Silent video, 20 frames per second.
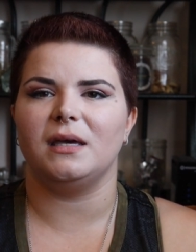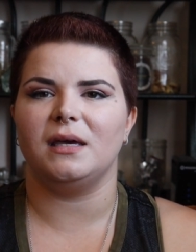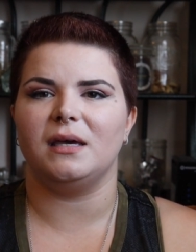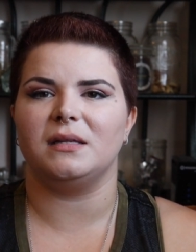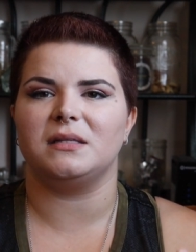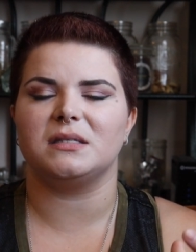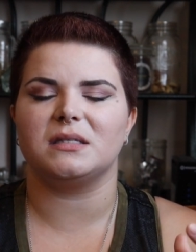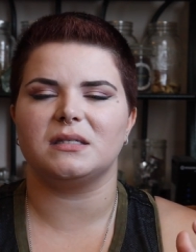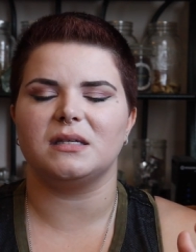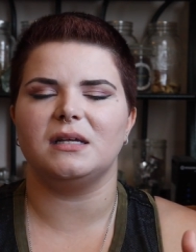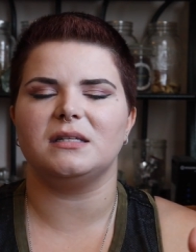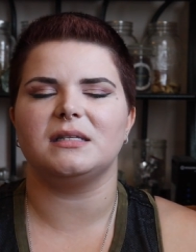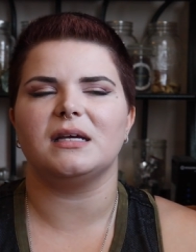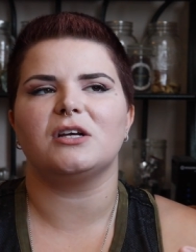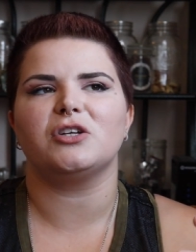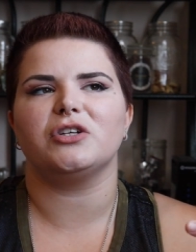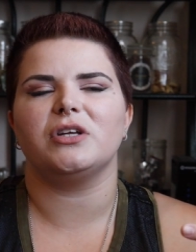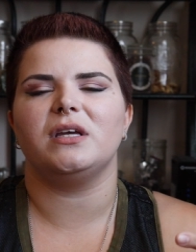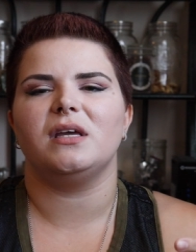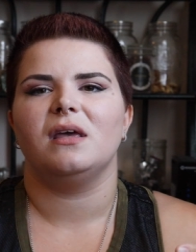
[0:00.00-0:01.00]
it's it's
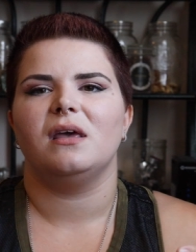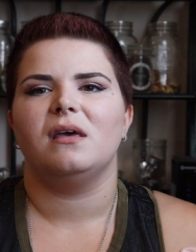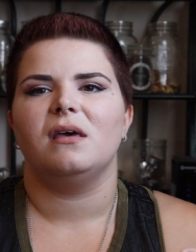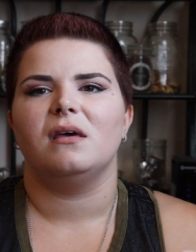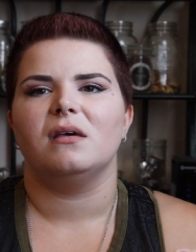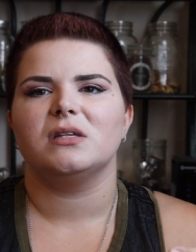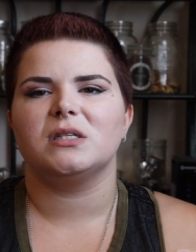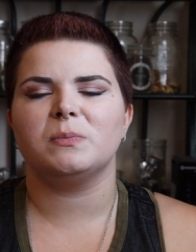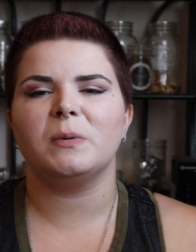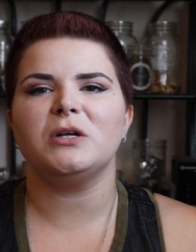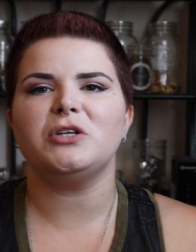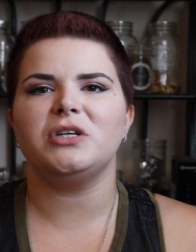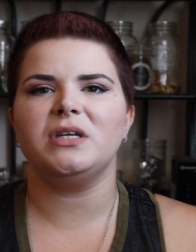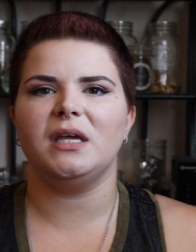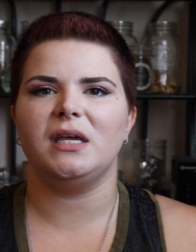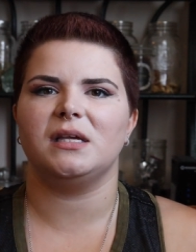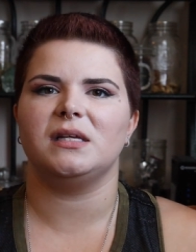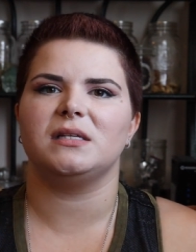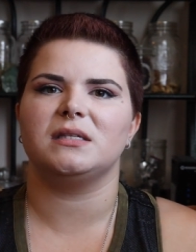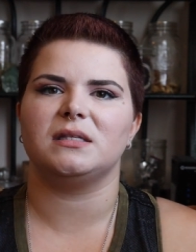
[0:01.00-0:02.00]
actually smudging
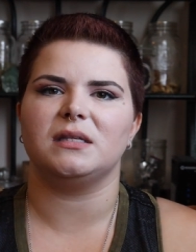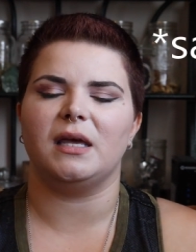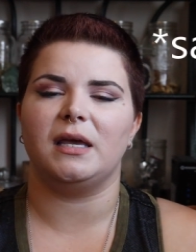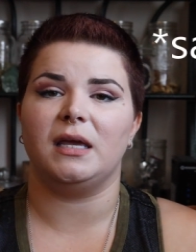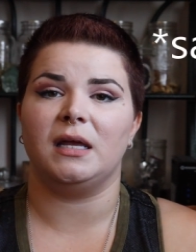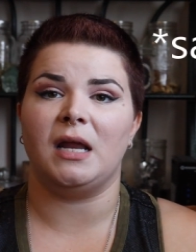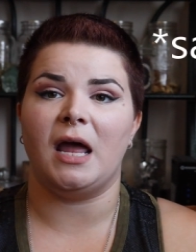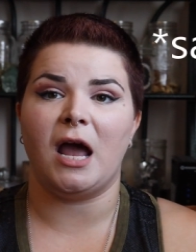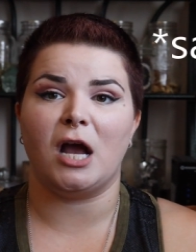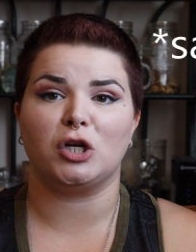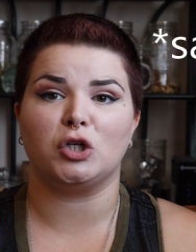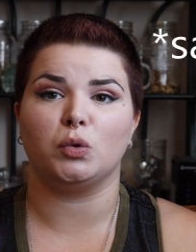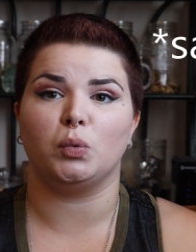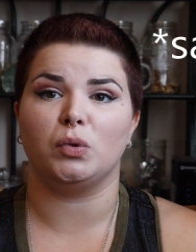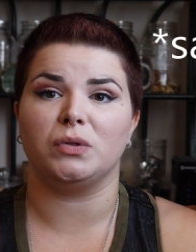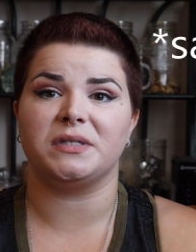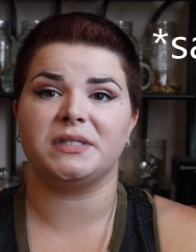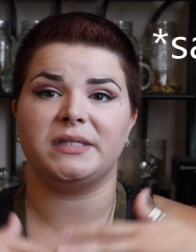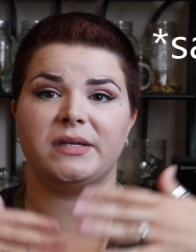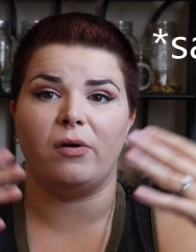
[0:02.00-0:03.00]
is like an
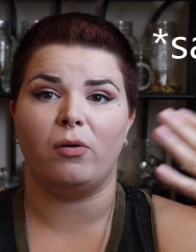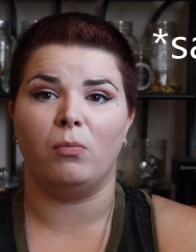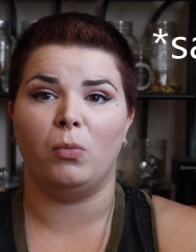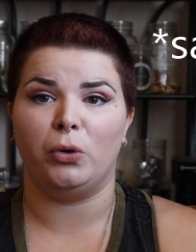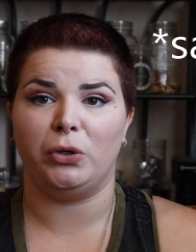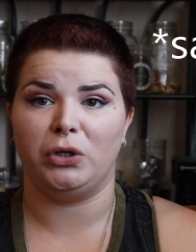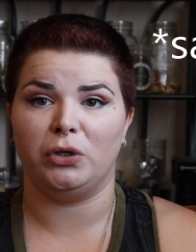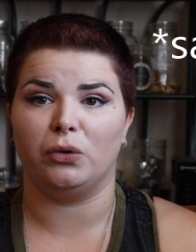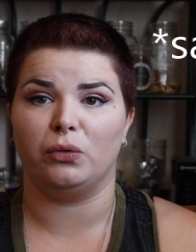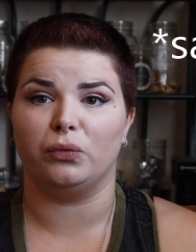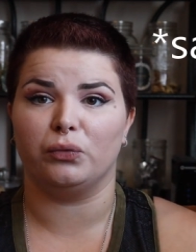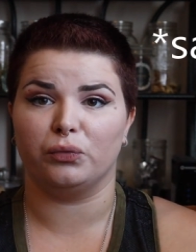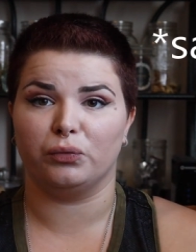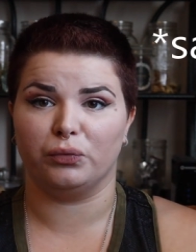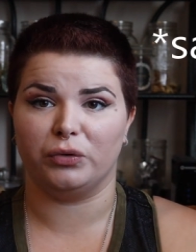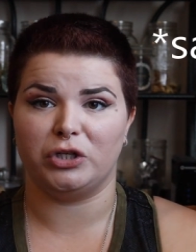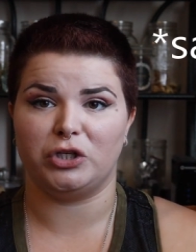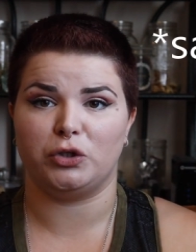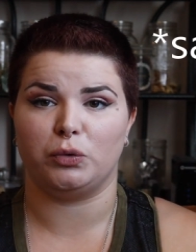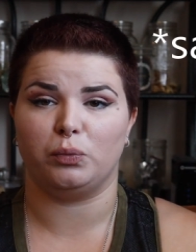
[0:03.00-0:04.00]
actual ceremonial
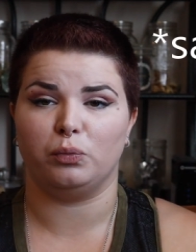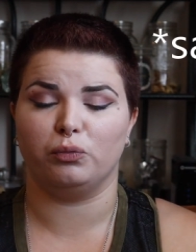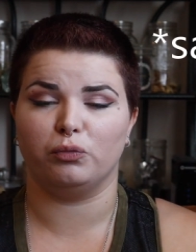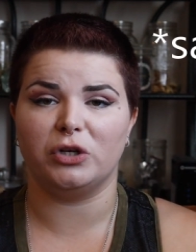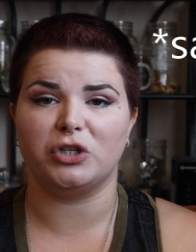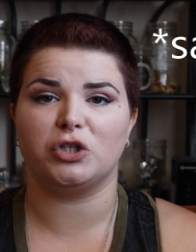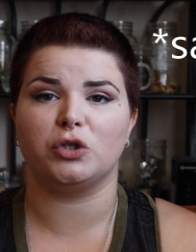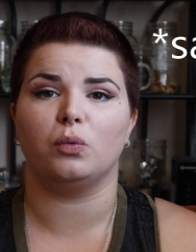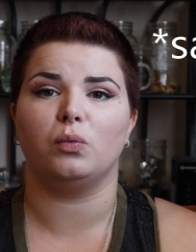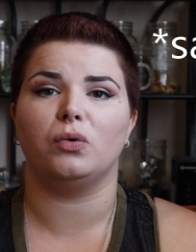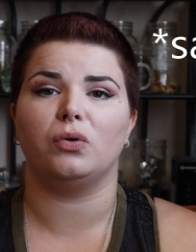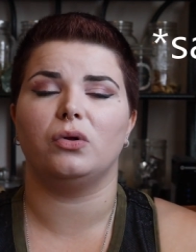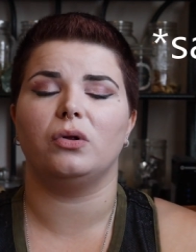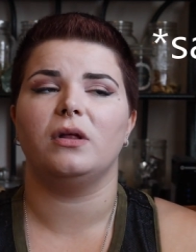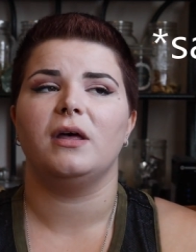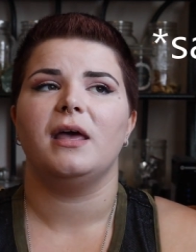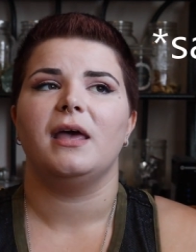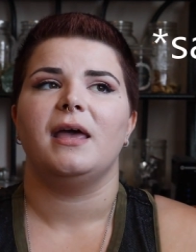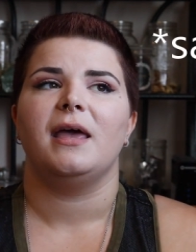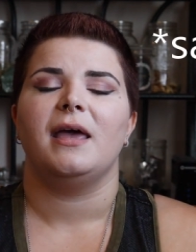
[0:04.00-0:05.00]
rich,
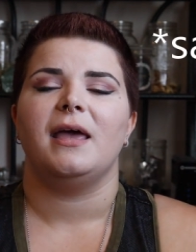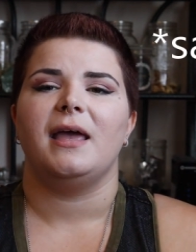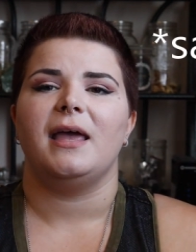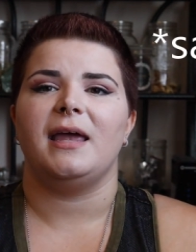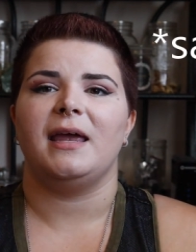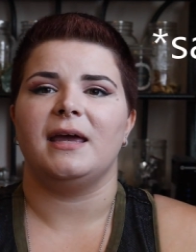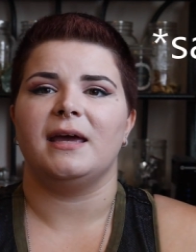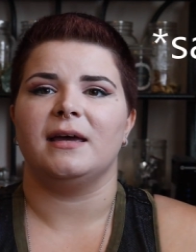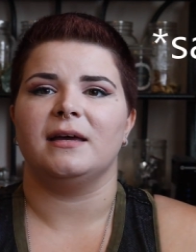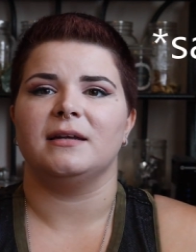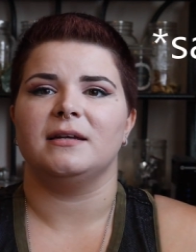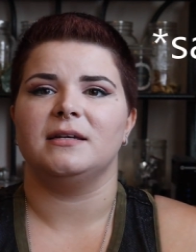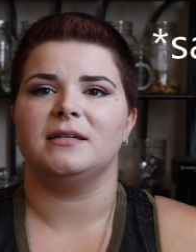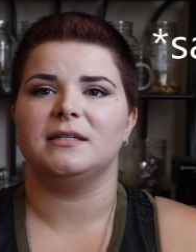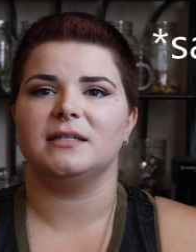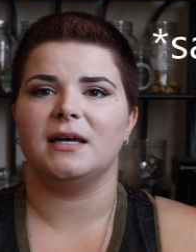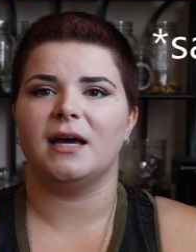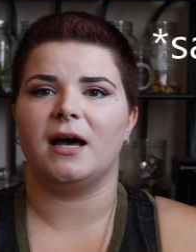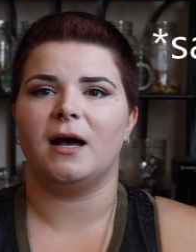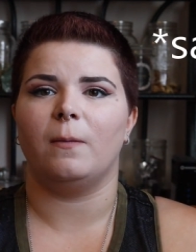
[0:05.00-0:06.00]
ritual
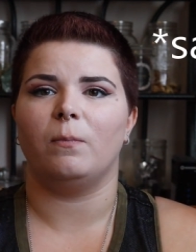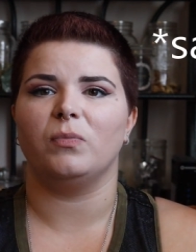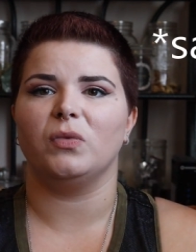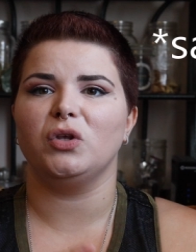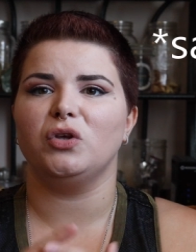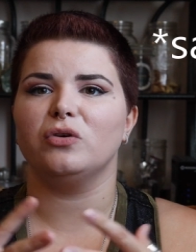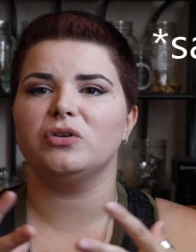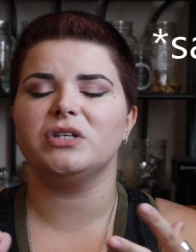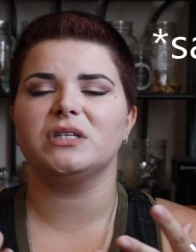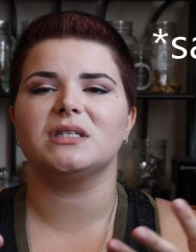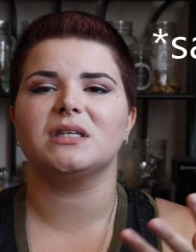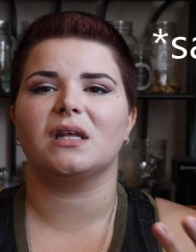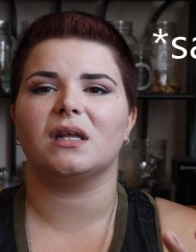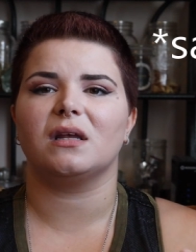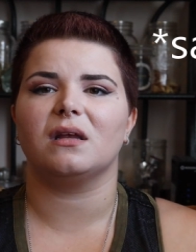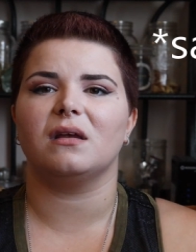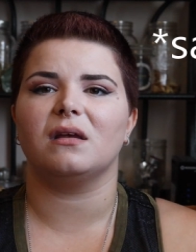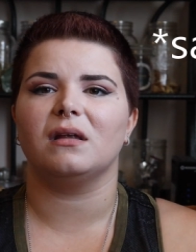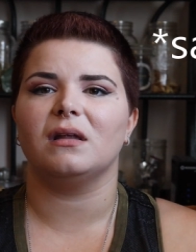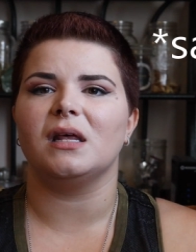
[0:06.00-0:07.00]
and um, you're just
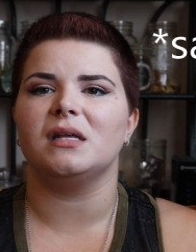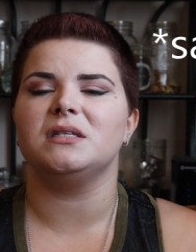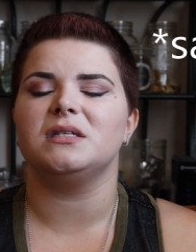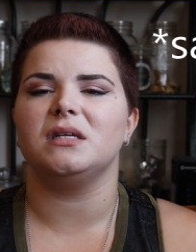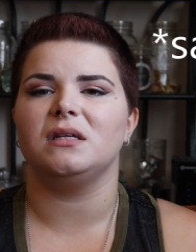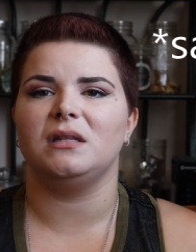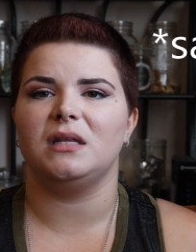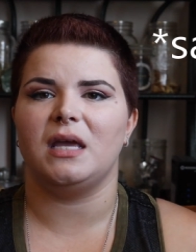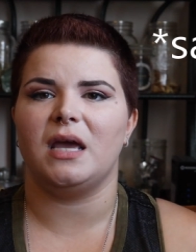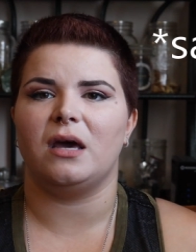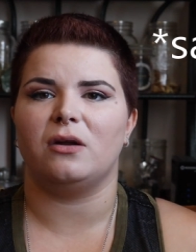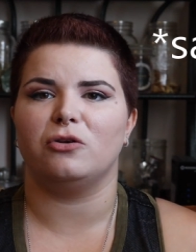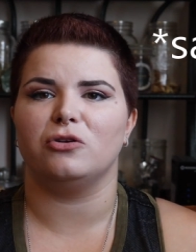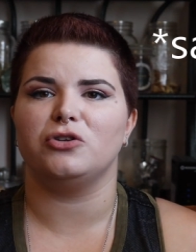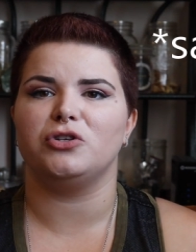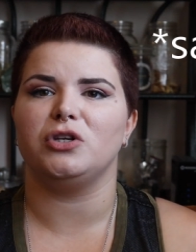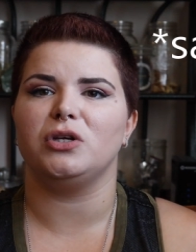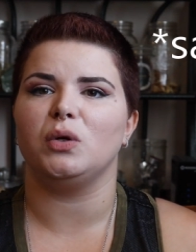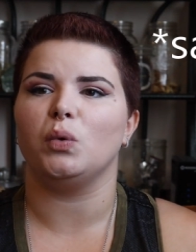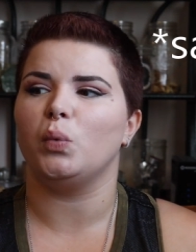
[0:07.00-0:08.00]
cleansing the
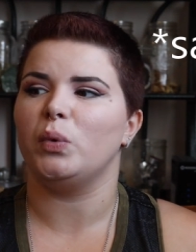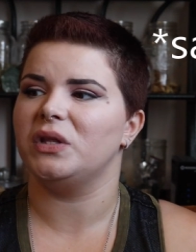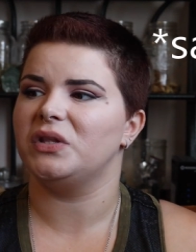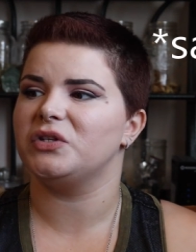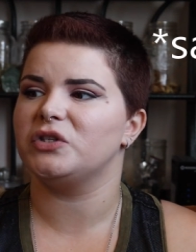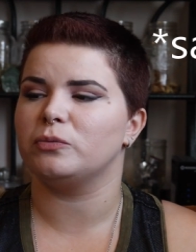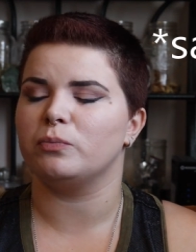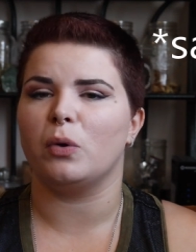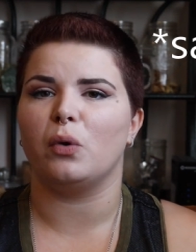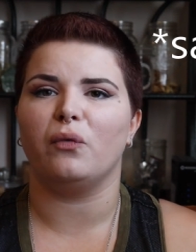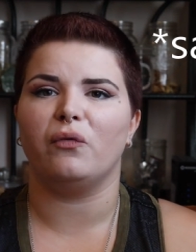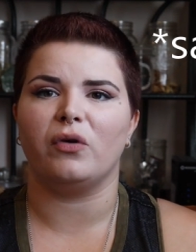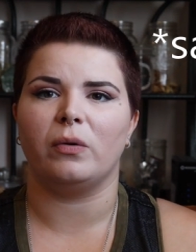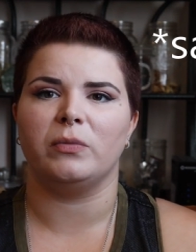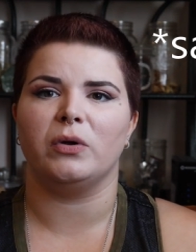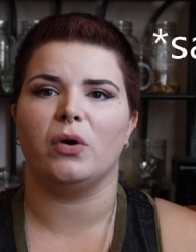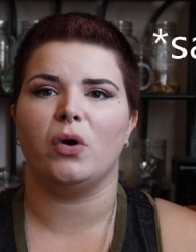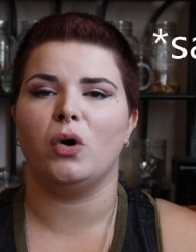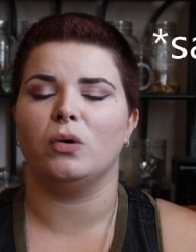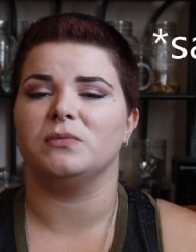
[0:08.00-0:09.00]
energy with smoke
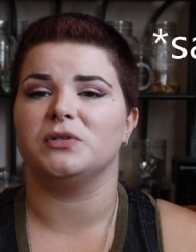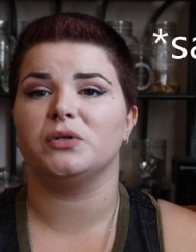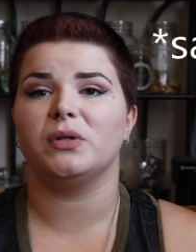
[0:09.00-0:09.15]
from your home.